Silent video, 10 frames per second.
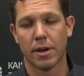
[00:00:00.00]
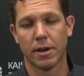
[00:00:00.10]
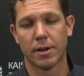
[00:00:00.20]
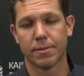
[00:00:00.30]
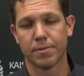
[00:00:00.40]

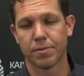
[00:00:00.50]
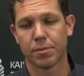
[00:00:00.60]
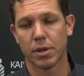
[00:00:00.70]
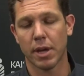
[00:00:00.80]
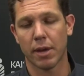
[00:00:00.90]
Um,
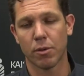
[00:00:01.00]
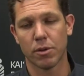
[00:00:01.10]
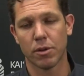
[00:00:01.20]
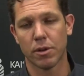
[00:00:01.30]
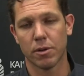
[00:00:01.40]
but yeah, you,
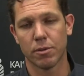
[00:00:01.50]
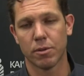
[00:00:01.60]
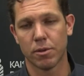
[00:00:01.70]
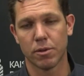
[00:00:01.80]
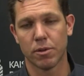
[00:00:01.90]
you know,
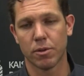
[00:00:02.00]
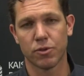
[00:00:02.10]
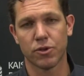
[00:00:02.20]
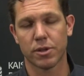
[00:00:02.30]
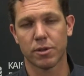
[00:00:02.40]
you,
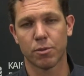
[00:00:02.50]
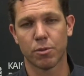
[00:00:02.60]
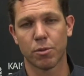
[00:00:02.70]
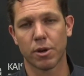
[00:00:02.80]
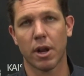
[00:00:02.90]
will just
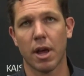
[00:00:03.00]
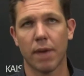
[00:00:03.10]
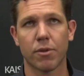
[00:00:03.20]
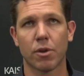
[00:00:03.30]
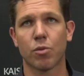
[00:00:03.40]
we're going to
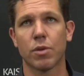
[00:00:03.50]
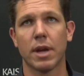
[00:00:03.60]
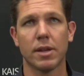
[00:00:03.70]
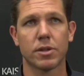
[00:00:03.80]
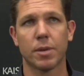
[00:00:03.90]
have to
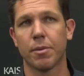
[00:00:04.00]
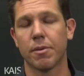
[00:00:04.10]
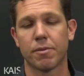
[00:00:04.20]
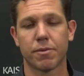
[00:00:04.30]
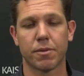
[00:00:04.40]
create some
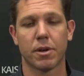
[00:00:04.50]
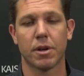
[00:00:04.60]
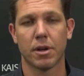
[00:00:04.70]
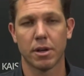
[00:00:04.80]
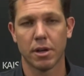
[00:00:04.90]
of
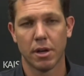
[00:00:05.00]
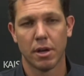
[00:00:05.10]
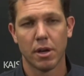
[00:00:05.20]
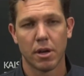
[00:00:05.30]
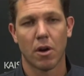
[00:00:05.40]
uh,
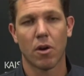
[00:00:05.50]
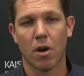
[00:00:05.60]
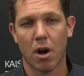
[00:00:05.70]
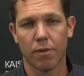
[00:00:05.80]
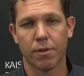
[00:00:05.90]

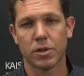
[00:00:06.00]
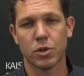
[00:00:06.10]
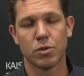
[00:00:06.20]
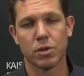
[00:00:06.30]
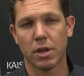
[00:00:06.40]
our
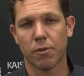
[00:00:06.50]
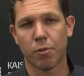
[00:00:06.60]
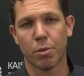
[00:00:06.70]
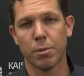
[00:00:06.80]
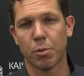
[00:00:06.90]
offense using
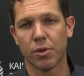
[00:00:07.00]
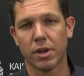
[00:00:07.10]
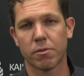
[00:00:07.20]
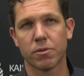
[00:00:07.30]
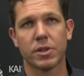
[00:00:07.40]
different people in
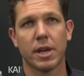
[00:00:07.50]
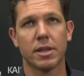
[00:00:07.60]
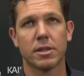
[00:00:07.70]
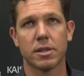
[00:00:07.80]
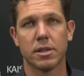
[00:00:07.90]
different
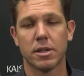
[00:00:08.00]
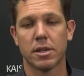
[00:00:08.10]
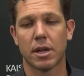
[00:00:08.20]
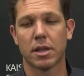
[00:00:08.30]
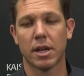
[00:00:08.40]
sets.
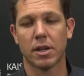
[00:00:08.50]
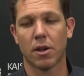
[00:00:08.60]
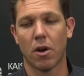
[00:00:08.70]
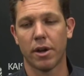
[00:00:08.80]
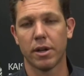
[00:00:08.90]
And I thought
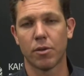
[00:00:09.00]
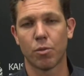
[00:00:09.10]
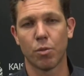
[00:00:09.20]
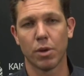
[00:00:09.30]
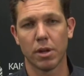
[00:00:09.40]
Delon did a
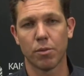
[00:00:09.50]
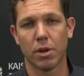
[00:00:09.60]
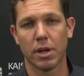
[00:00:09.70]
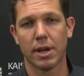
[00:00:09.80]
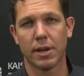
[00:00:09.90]
really
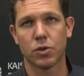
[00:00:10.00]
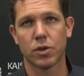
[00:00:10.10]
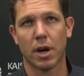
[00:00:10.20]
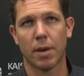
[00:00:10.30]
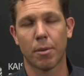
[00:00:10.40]
really nice
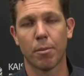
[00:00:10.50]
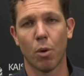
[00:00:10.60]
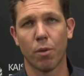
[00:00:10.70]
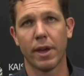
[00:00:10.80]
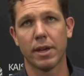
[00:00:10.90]
job on
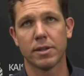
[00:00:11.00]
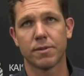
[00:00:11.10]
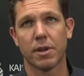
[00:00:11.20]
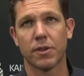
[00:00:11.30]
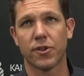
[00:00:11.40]
both ends,
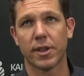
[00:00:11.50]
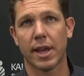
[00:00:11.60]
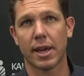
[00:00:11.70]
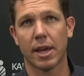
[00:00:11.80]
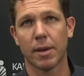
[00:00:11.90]
finishing
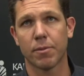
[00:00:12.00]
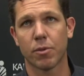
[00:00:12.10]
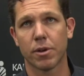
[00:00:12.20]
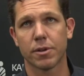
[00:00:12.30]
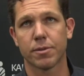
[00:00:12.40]
that game
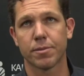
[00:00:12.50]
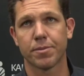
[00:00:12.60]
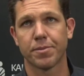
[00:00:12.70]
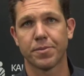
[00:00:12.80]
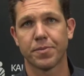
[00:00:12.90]
for us.
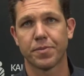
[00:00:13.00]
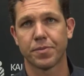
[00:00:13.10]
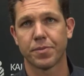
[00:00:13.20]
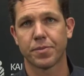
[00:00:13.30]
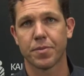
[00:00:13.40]

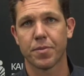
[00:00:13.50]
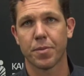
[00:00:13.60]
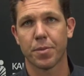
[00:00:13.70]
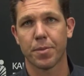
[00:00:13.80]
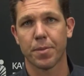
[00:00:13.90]
Uh,
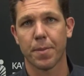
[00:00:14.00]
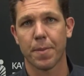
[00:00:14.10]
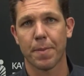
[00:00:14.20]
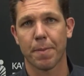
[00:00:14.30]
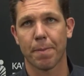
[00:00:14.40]
Tony Harvey.